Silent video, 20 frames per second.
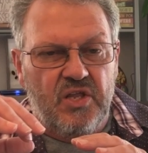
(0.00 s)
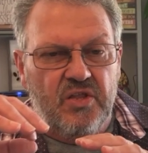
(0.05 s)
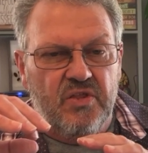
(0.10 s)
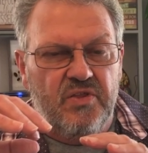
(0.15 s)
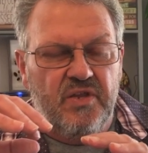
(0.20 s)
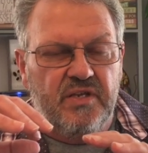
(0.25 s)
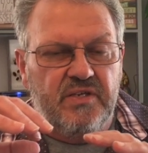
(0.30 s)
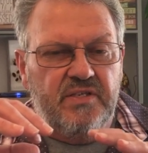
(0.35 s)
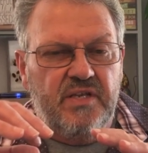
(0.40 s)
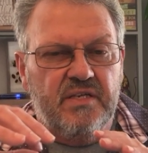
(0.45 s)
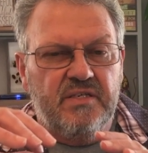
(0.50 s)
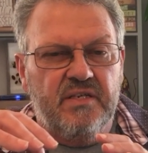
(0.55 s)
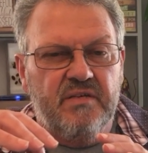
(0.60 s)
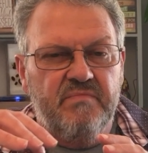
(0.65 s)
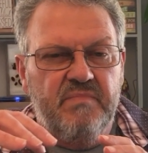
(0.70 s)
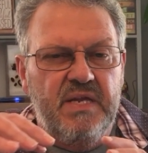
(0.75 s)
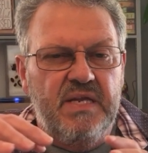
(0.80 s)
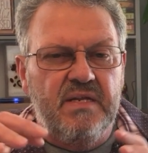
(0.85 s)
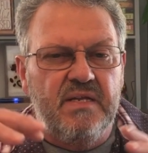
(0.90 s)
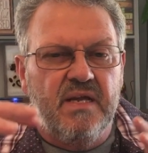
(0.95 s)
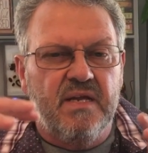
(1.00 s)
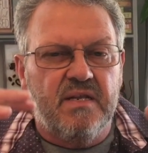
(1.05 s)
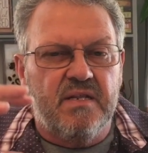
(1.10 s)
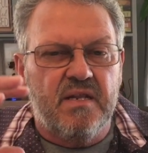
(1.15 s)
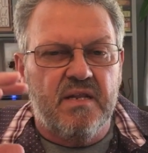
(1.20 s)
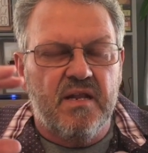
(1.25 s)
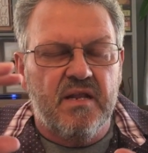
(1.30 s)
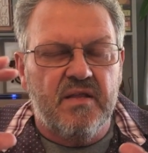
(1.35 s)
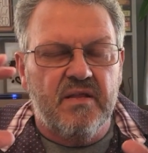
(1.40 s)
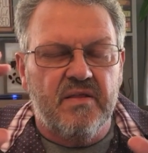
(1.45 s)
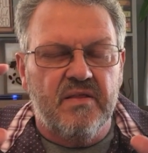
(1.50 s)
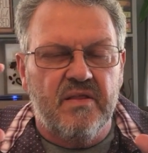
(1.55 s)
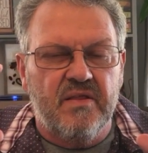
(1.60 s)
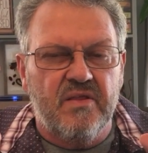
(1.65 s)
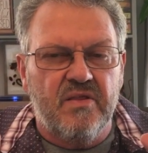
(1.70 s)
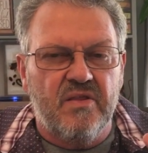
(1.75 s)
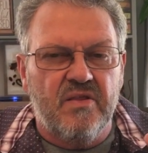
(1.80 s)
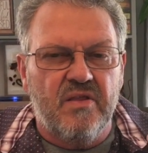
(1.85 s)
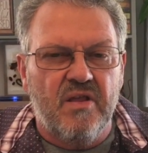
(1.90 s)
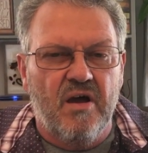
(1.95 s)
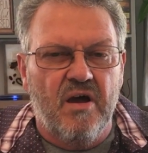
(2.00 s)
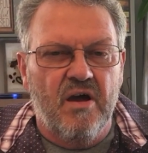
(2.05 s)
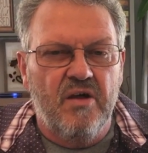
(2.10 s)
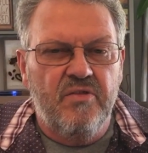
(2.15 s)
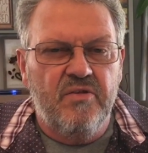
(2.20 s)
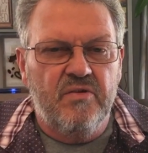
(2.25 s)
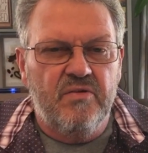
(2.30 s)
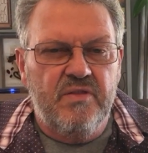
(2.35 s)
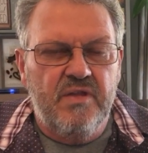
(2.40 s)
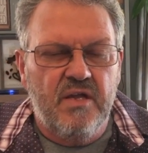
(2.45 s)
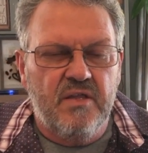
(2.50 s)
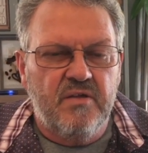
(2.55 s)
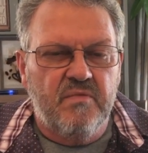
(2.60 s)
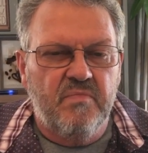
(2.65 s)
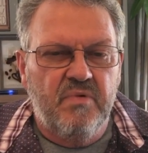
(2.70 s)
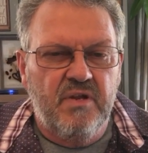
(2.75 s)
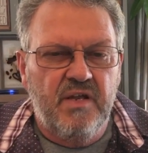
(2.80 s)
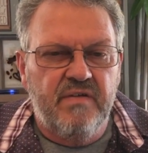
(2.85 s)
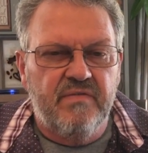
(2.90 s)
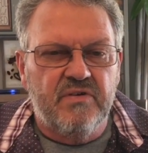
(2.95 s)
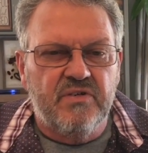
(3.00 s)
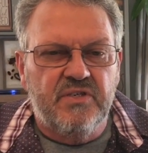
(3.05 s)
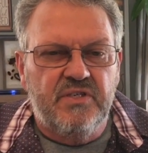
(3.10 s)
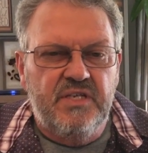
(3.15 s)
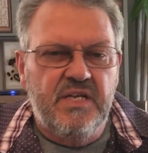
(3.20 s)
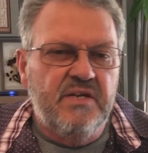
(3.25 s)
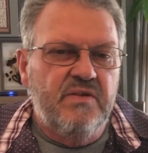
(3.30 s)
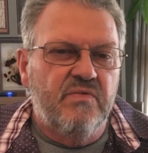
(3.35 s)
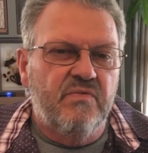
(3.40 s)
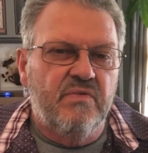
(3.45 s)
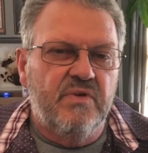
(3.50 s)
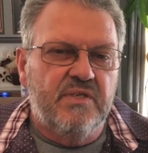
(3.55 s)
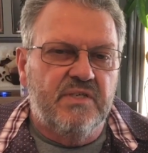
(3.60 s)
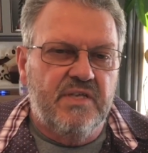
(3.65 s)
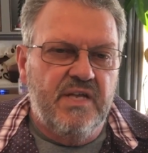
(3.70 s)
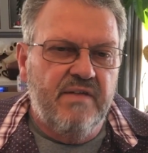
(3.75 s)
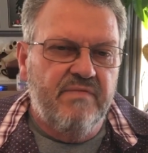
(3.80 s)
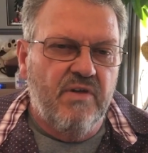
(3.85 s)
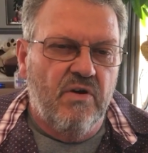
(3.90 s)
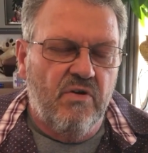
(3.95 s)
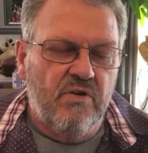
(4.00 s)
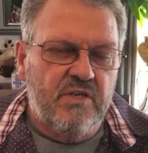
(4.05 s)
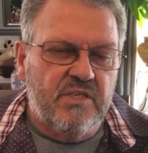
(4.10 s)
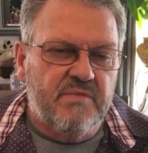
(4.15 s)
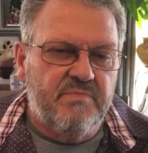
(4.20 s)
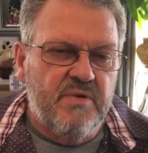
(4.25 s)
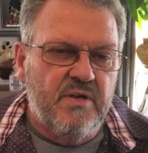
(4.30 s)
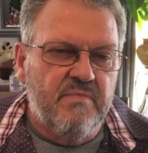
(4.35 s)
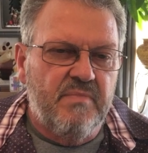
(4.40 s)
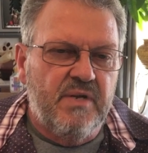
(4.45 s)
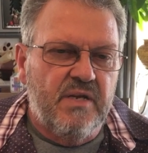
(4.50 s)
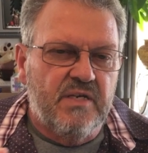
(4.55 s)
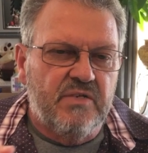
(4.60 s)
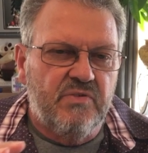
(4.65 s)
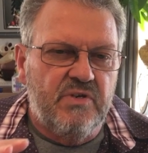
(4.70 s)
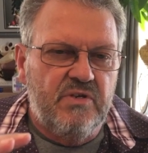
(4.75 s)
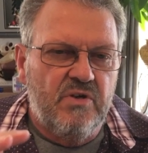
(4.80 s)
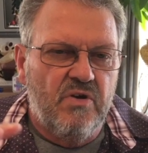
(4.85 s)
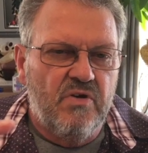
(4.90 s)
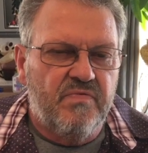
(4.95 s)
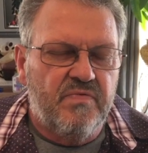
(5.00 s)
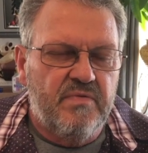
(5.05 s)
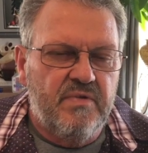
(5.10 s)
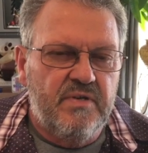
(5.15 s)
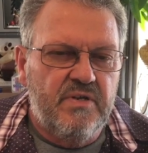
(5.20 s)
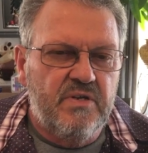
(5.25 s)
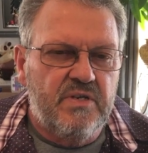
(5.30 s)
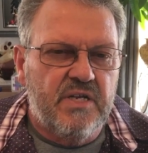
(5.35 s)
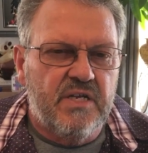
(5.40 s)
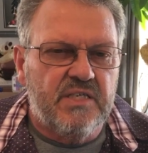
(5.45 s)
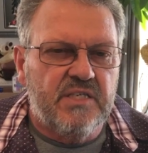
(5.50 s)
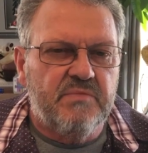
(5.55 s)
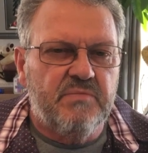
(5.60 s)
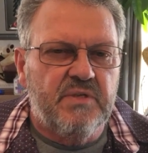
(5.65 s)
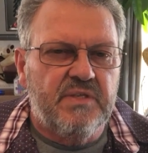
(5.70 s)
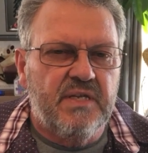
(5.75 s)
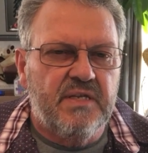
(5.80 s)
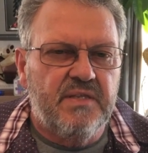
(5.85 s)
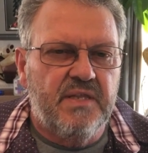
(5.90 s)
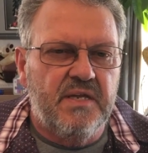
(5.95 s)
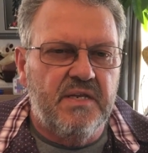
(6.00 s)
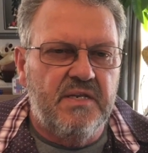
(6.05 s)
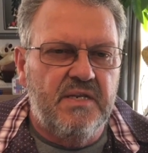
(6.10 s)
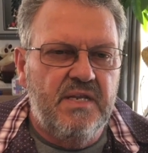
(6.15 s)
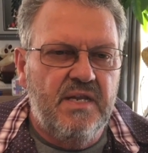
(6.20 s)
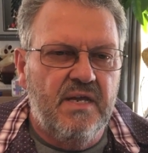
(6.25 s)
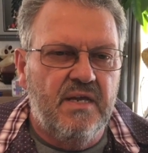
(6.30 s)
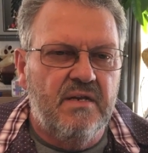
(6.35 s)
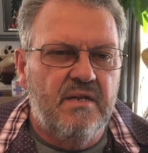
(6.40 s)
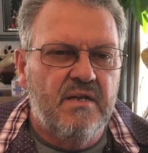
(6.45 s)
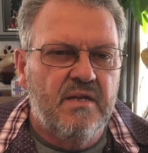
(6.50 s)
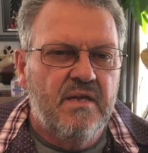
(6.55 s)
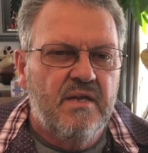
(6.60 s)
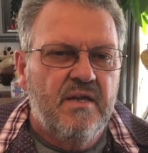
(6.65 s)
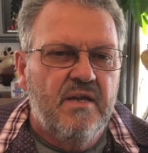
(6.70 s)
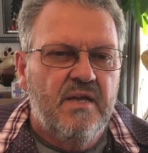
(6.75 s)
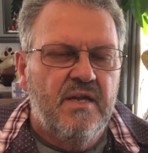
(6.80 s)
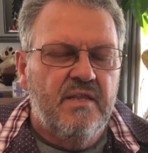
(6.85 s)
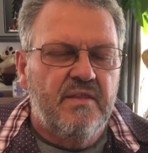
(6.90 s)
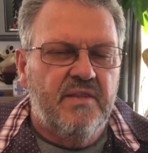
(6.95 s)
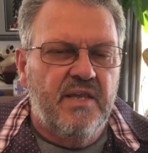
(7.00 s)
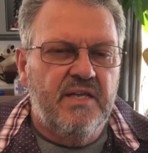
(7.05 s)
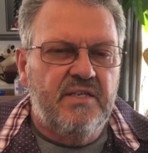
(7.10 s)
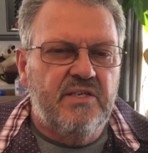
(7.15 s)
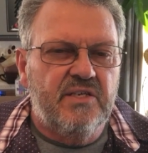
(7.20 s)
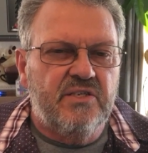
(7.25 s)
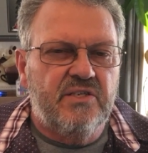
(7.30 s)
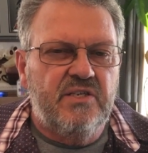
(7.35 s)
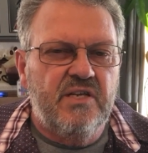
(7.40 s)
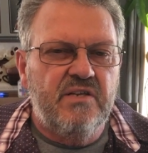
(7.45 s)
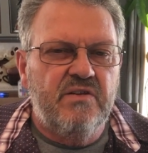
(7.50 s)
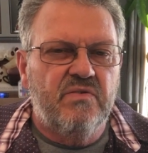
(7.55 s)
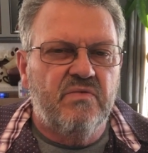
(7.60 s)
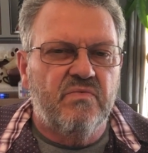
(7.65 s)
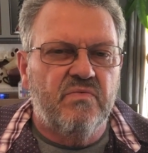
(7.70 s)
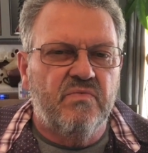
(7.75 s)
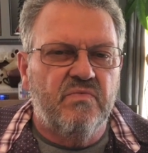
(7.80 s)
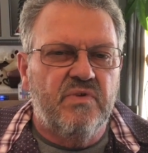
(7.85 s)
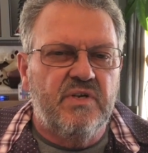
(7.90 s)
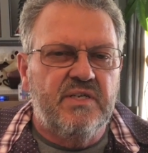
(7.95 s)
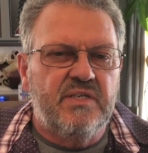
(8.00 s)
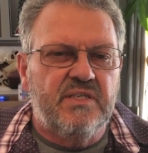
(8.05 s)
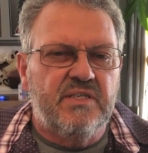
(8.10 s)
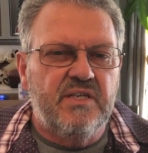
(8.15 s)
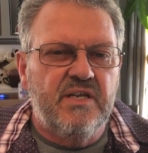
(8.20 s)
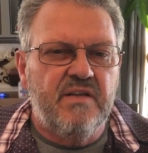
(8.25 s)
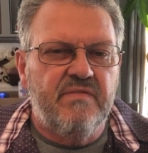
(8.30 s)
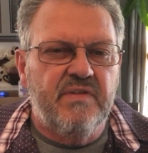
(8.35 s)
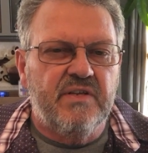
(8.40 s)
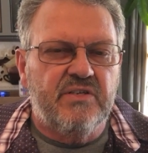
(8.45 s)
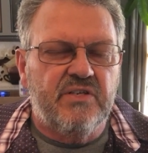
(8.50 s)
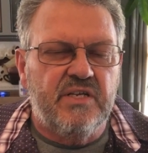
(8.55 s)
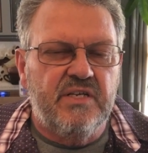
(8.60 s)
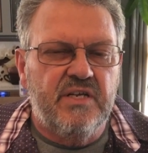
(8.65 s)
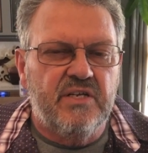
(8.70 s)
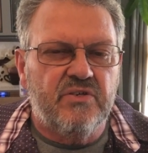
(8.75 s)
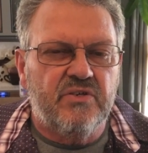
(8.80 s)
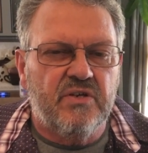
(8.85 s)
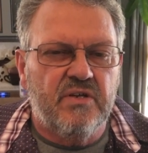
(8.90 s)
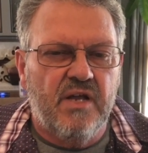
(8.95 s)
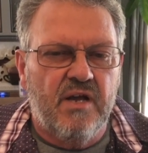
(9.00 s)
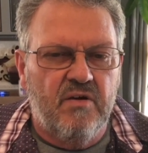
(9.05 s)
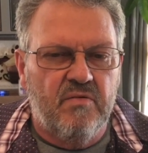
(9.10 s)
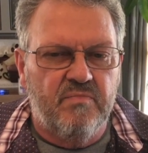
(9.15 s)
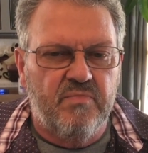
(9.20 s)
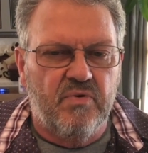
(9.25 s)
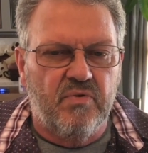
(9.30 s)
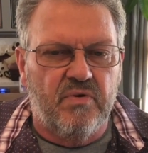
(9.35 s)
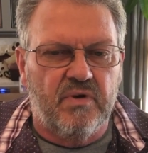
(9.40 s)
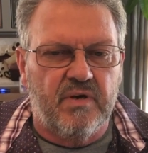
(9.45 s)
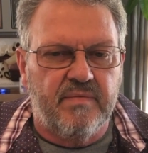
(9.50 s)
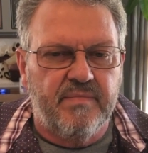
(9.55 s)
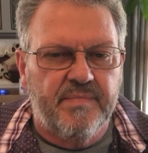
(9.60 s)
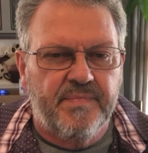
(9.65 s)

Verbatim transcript: This doesn't mean that other the other believers didn't receive the Holy Spirit, because we know from the New Testament that they did. They just didn't receive this initial outpouring.